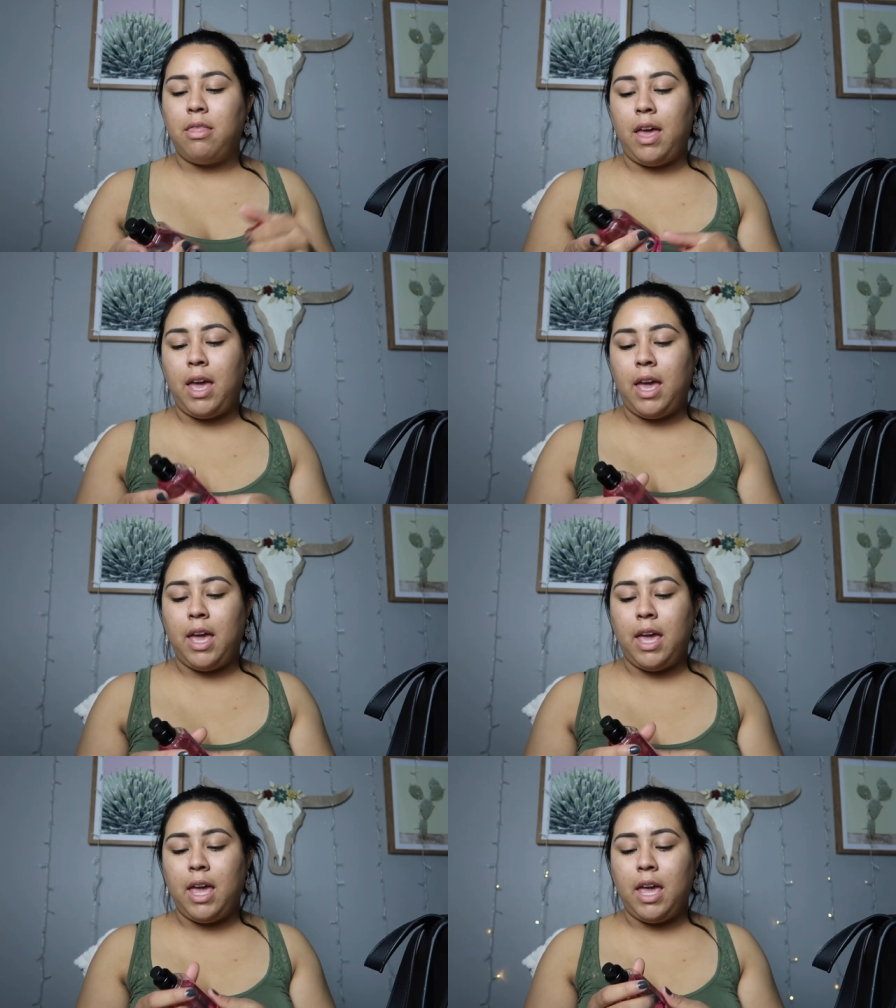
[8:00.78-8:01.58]

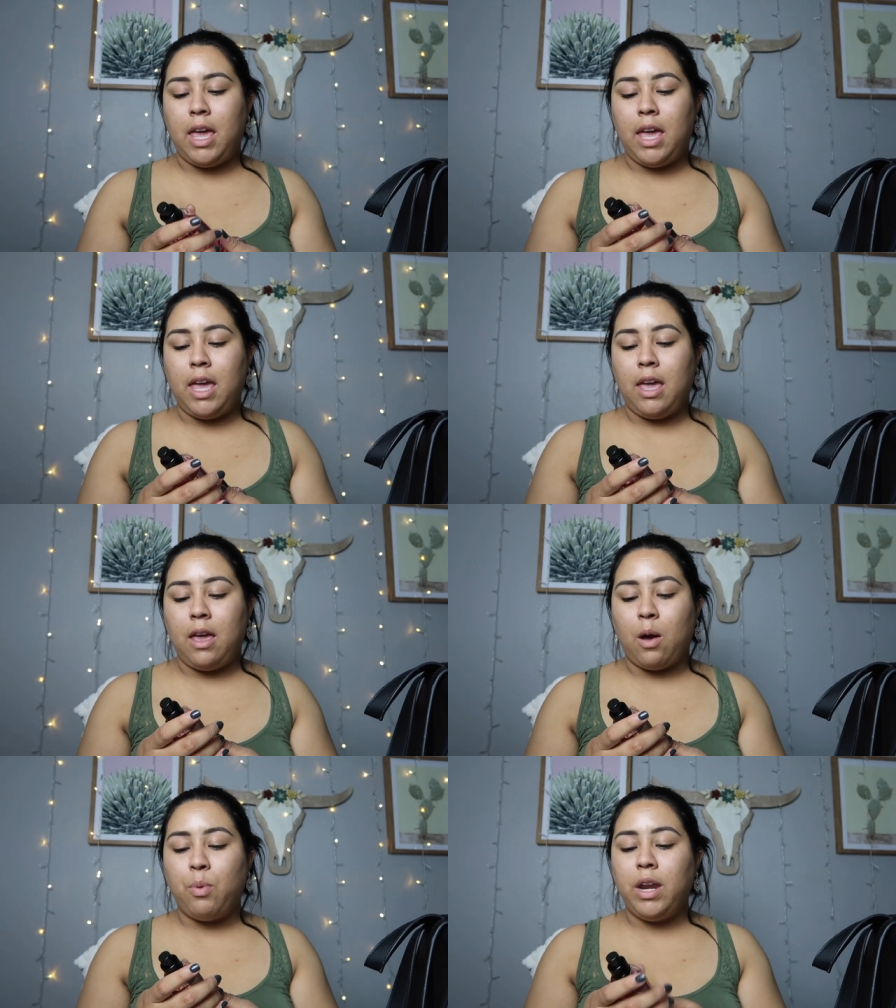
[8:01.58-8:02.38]

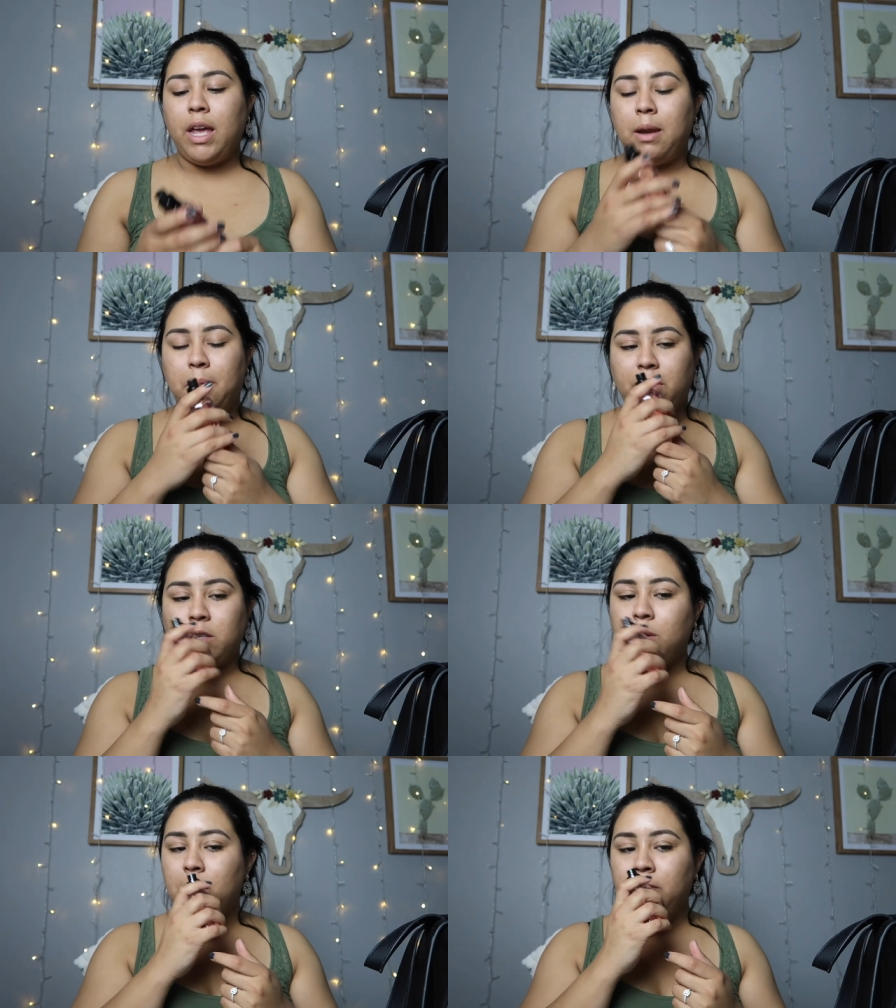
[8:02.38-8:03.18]
they are pretty good, but
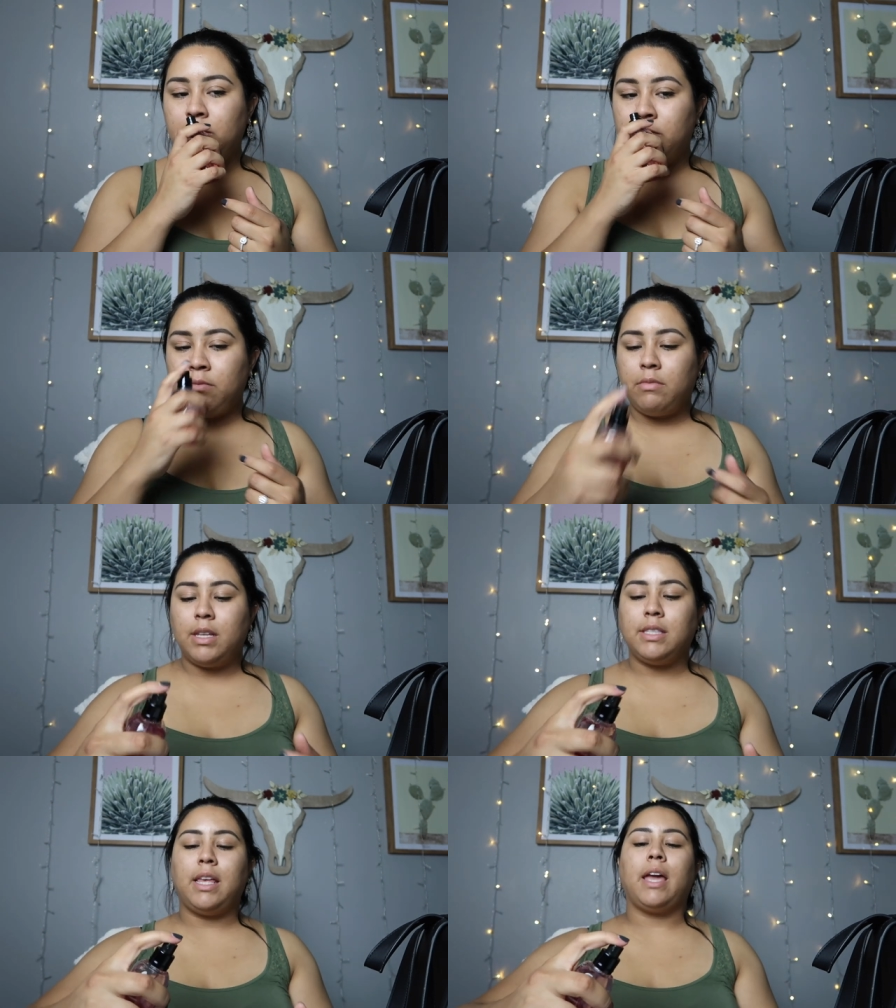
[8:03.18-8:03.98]
this one
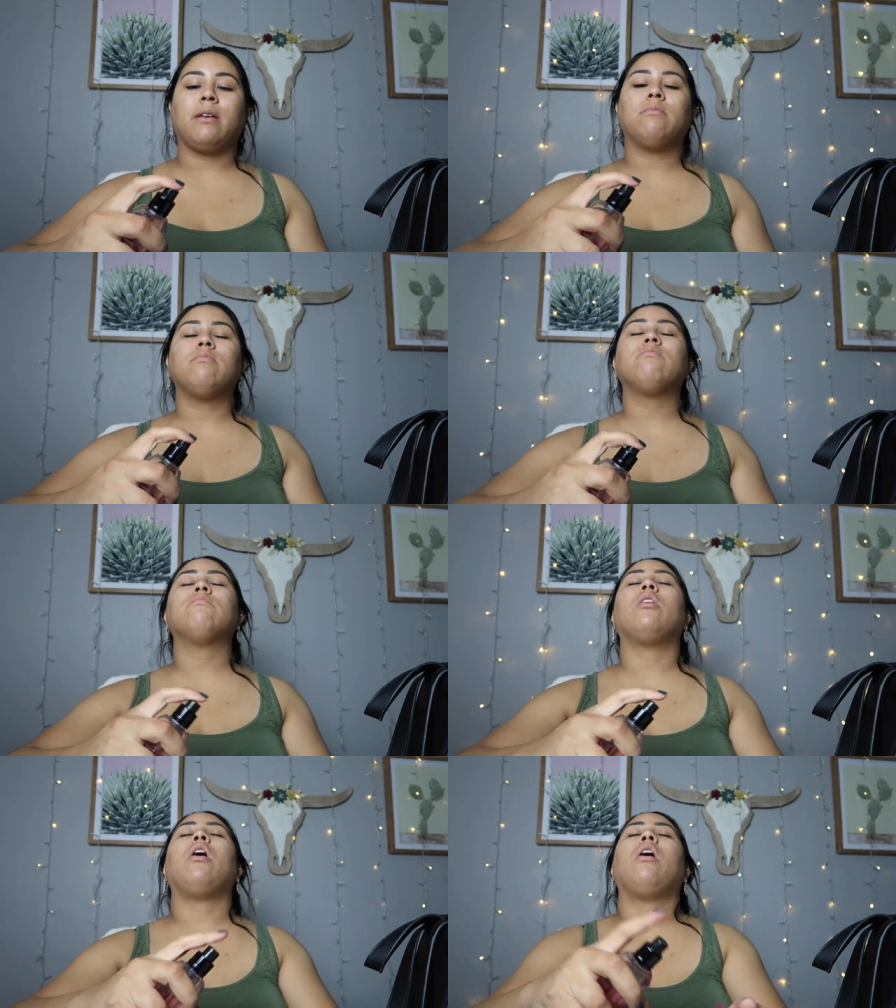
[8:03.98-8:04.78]
is like,
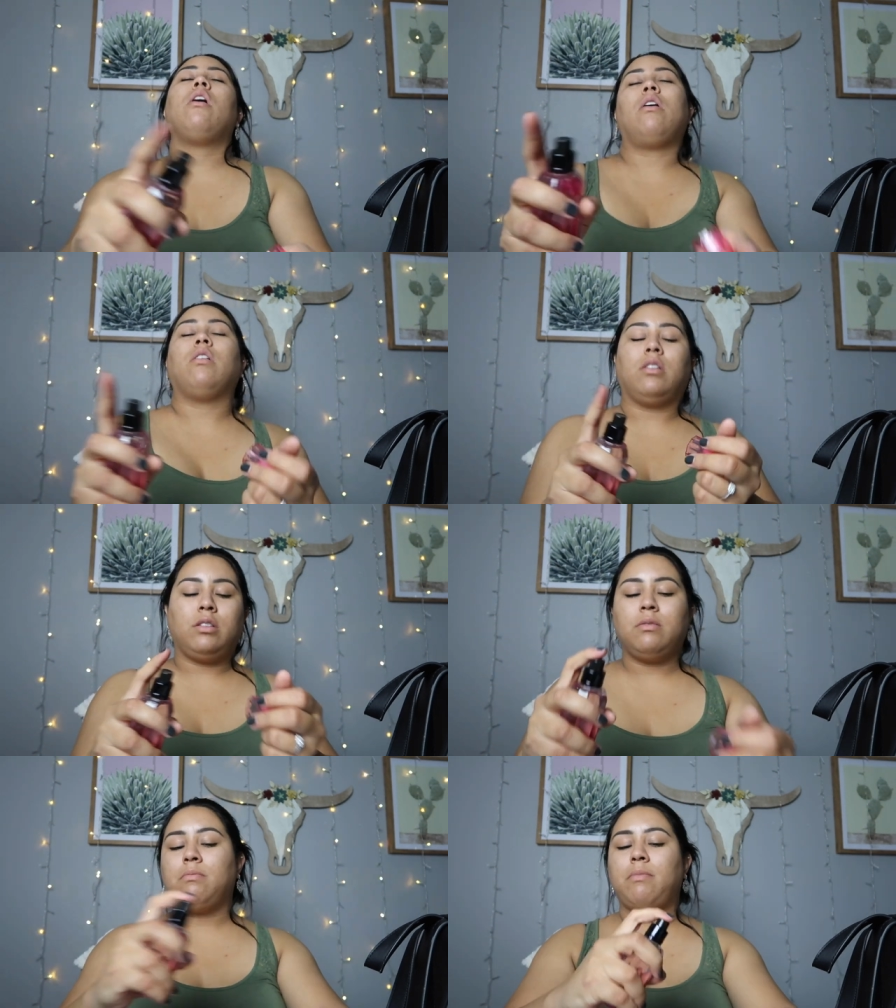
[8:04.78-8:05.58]
oh,
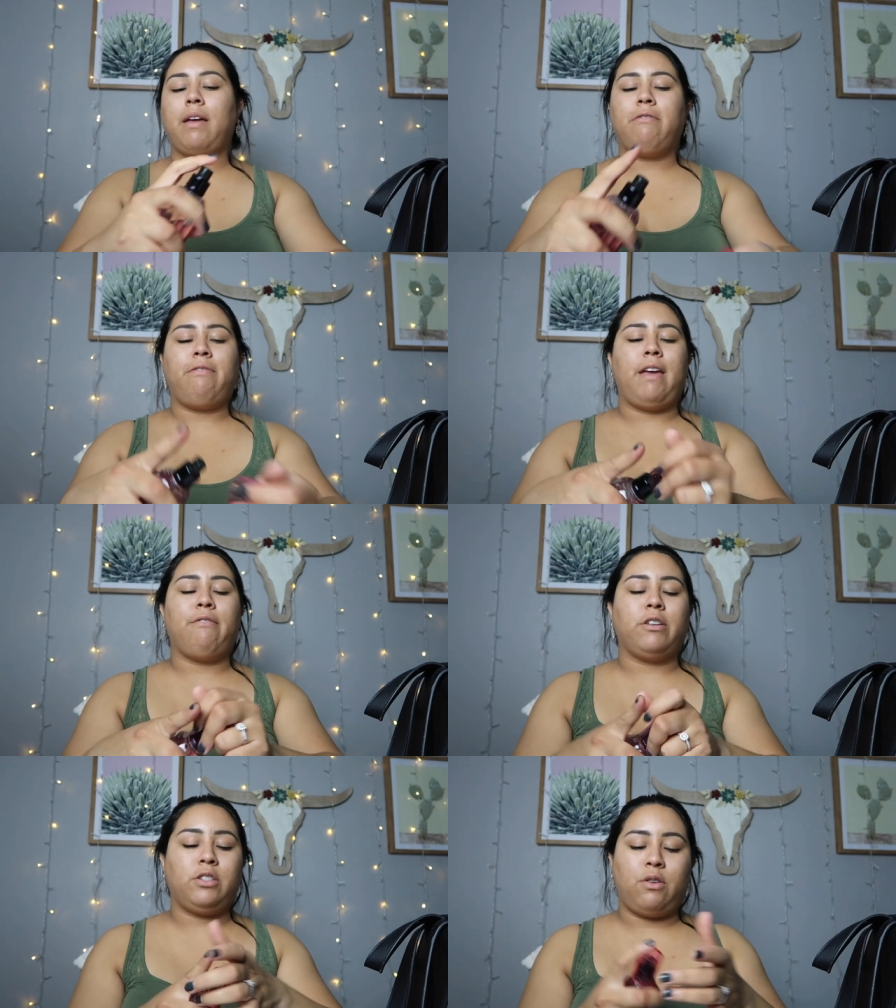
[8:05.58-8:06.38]
my
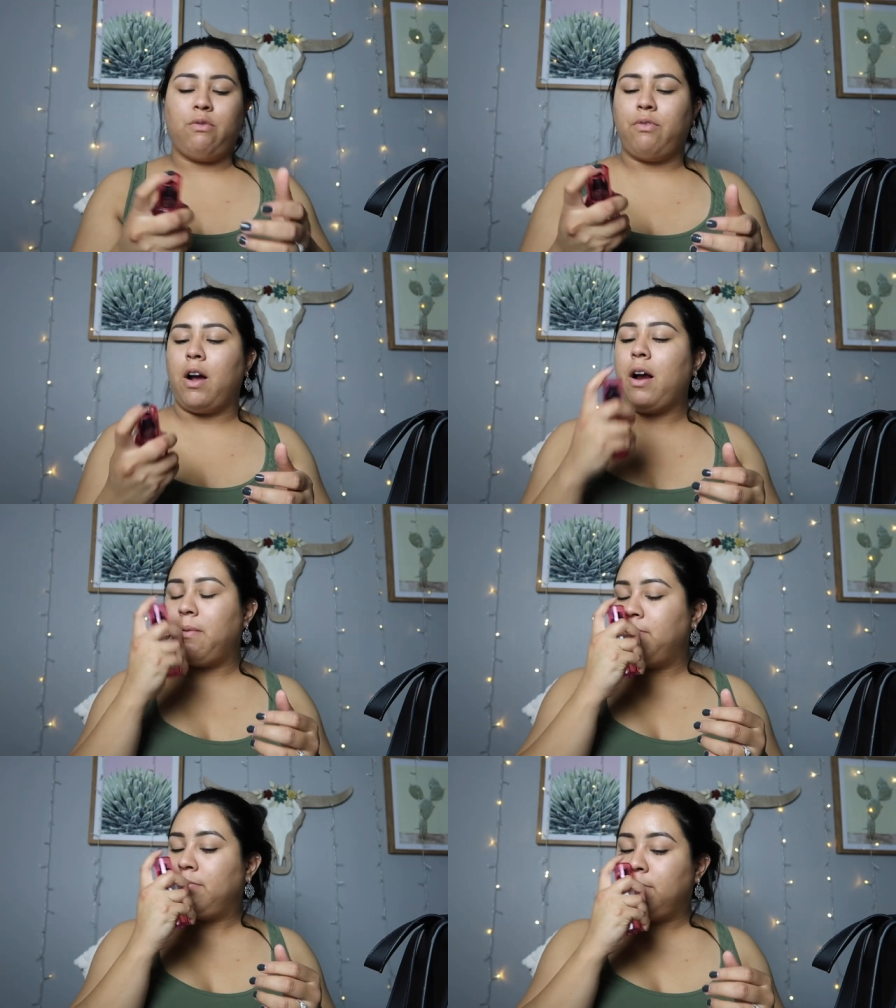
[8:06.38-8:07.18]
favorite so
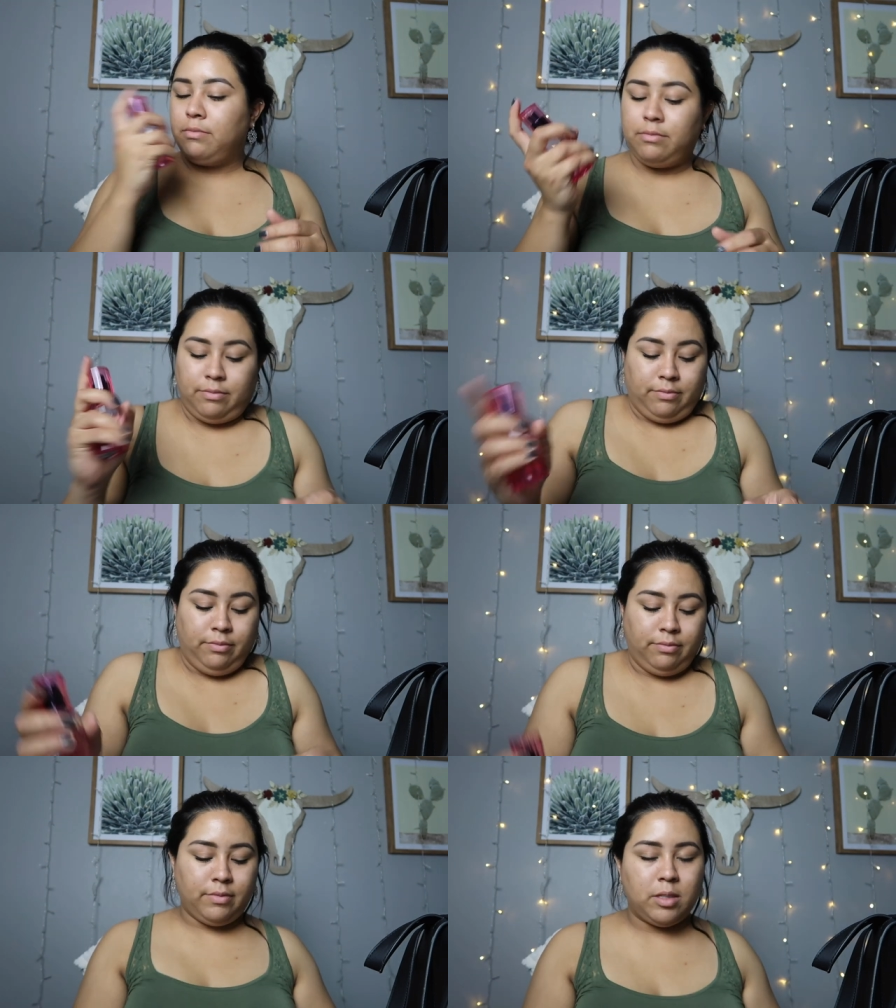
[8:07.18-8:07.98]
far.
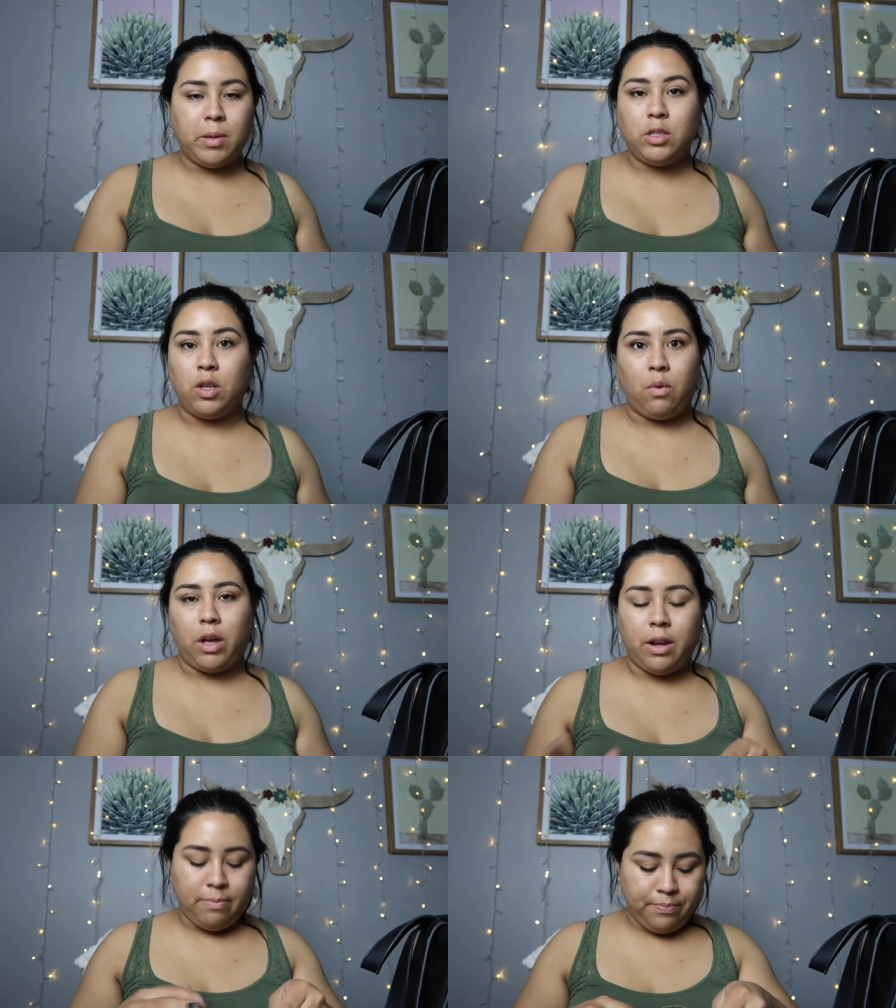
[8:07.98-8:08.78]
It smells so
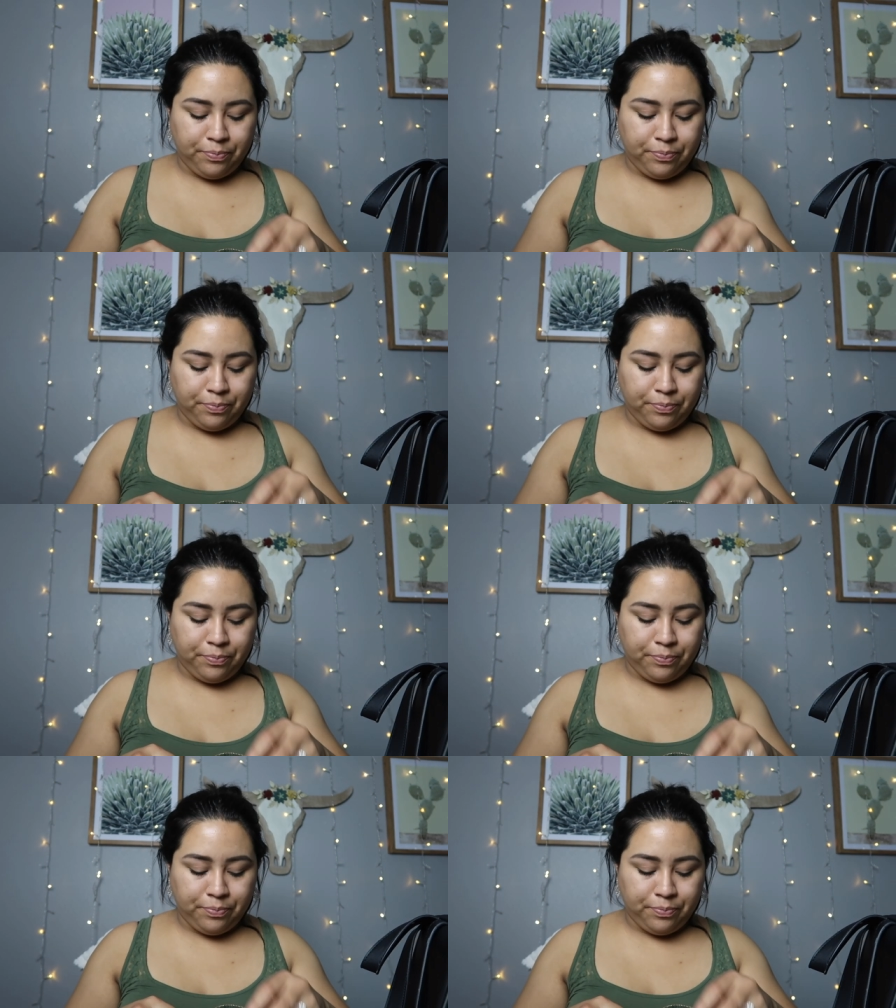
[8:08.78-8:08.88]
good.